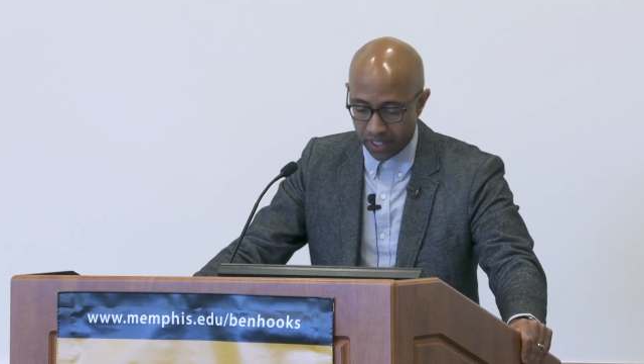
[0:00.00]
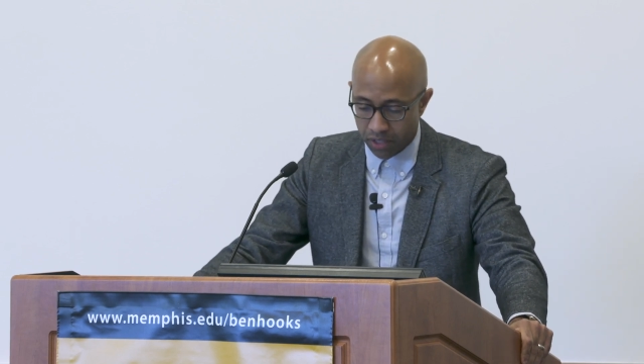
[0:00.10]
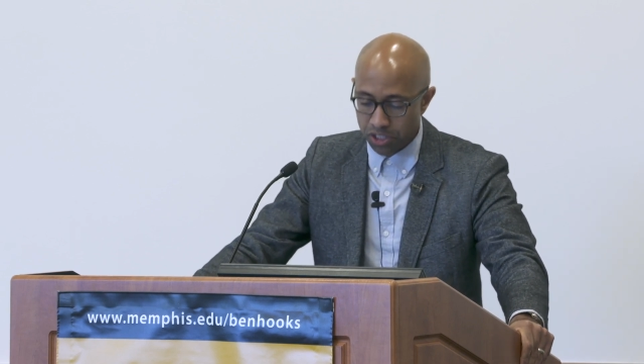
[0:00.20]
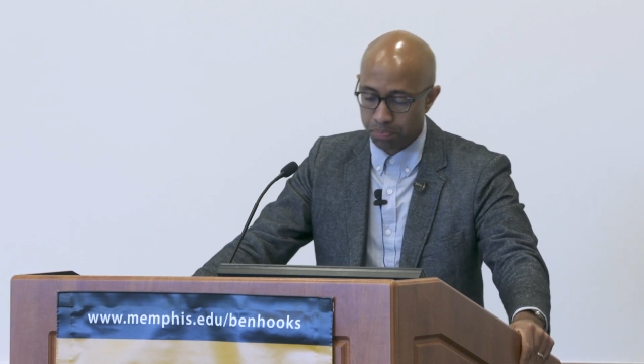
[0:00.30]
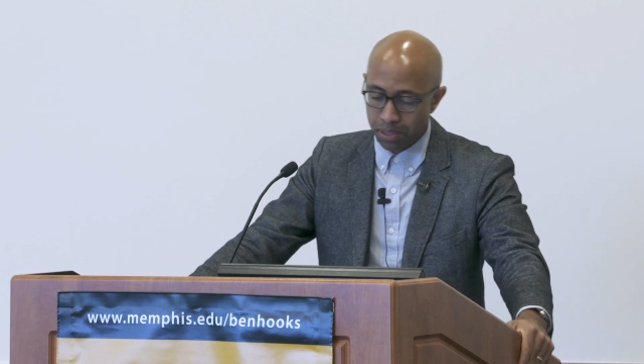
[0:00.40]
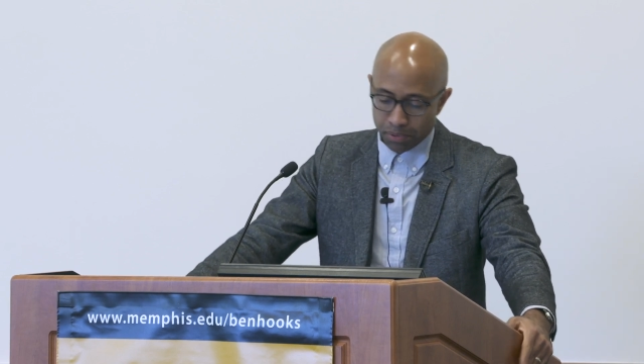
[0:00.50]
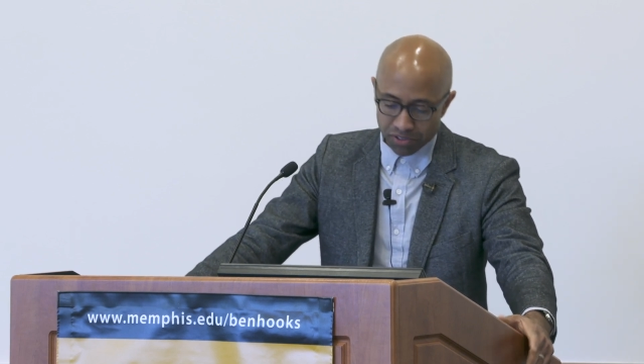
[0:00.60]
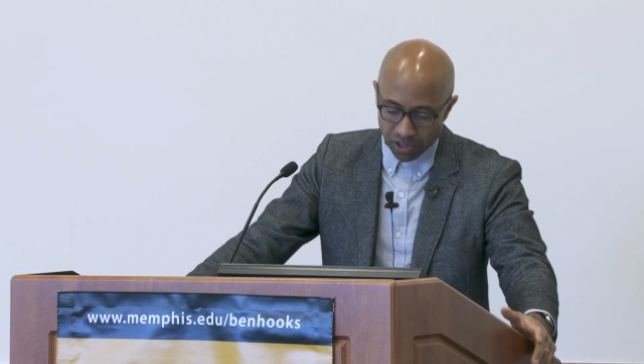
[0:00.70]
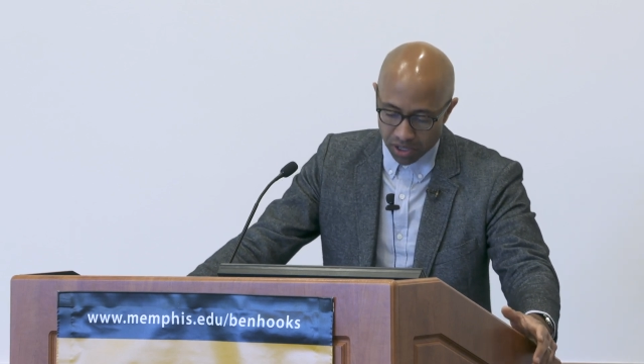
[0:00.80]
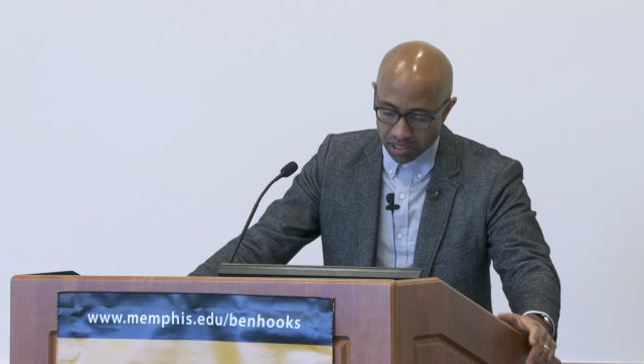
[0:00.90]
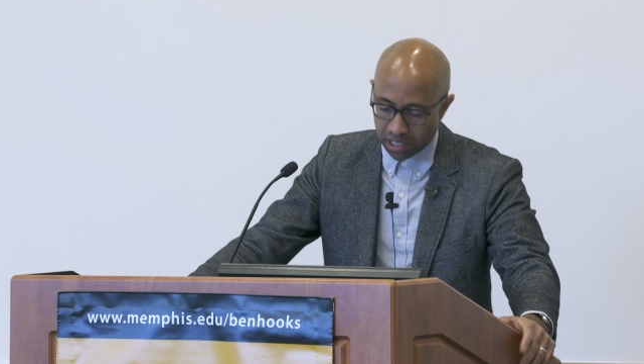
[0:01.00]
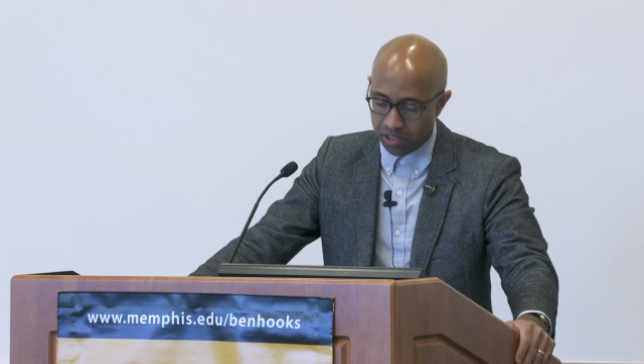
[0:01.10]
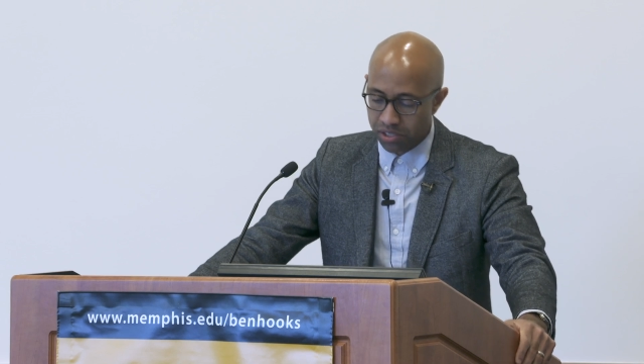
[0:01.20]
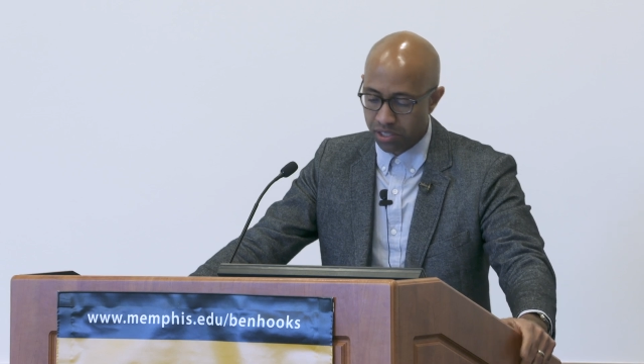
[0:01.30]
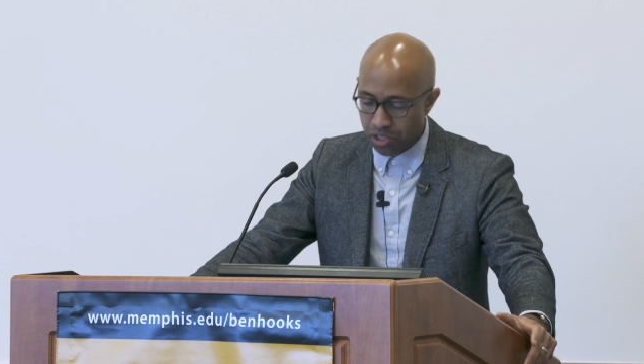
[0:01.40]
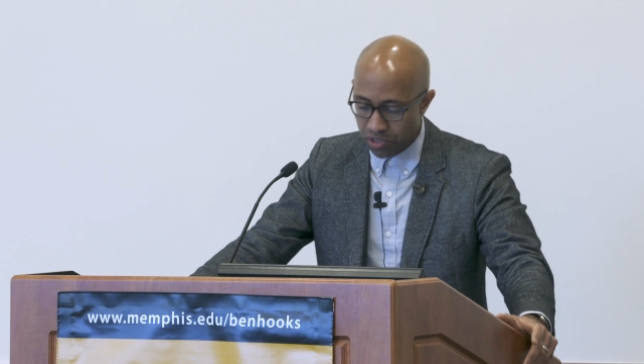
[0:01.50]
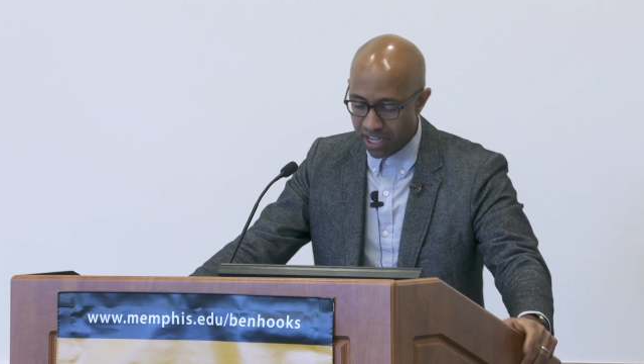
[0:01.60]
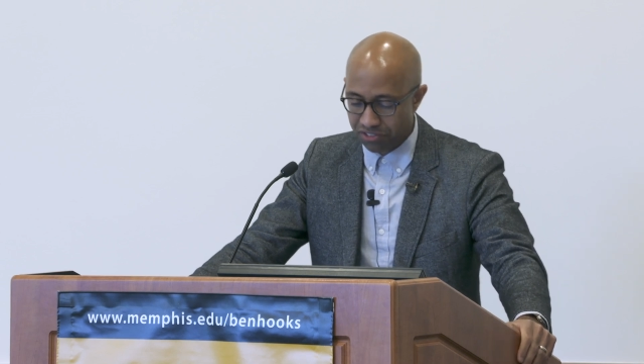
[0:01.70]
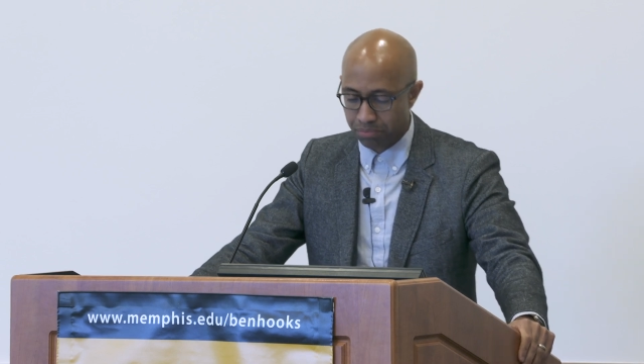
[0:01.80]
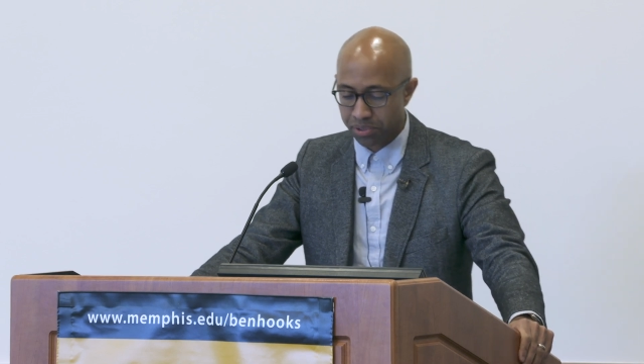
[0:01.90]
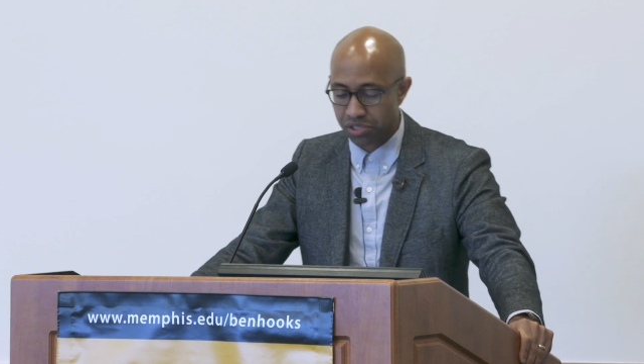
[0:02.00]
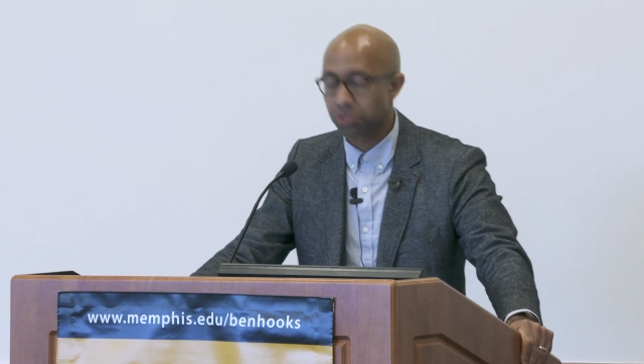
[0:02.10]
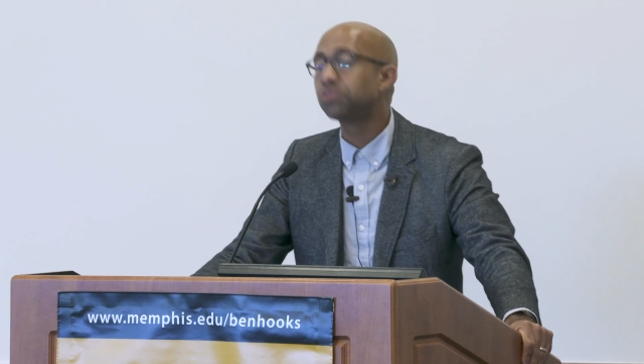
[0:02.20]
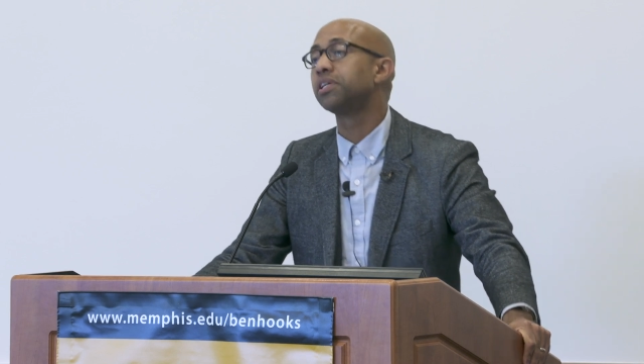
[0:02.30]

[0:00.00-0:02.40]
in which people of all colors can craft and pursue